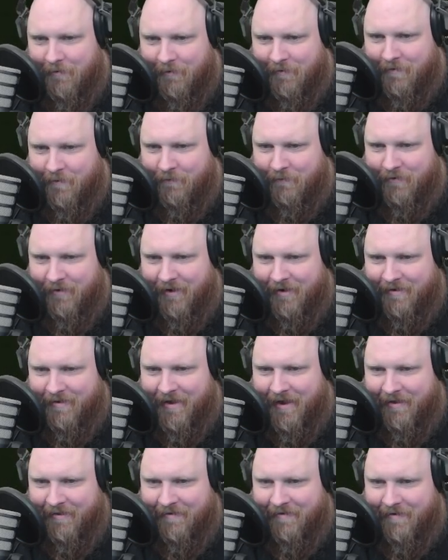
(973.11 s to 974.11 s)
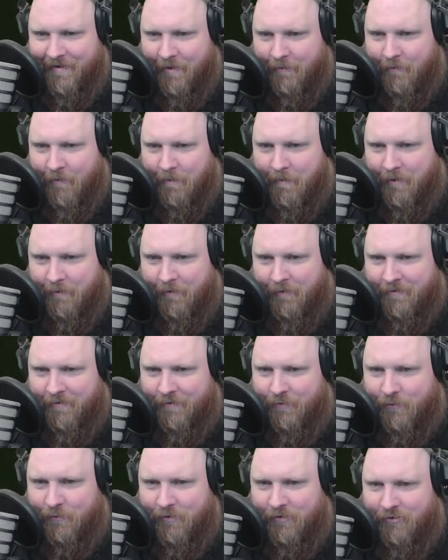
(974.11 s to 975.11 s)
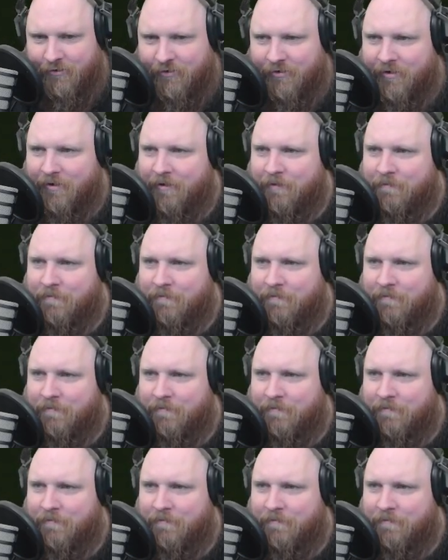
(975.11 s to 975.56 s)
or something like that. A 1x1 storage.